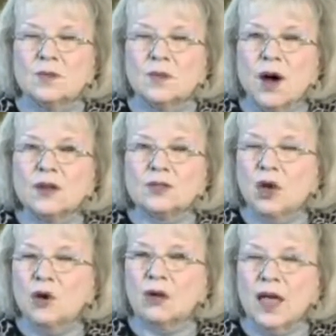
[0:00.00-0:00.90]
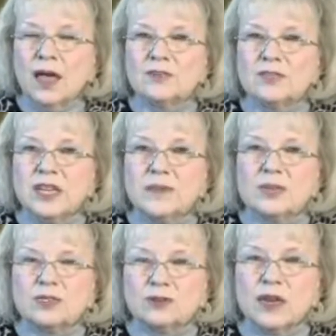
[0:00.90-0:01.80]
Paul's whole life
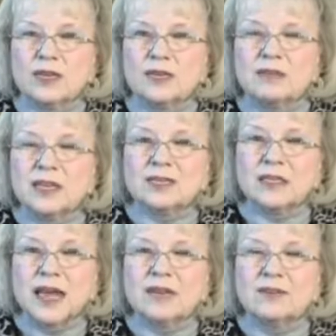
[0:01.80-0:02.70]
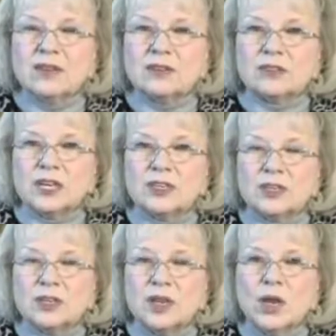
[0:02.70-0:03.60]
demonstrated this kind of
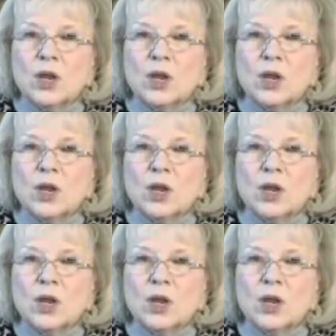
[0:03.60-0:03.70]
intercession,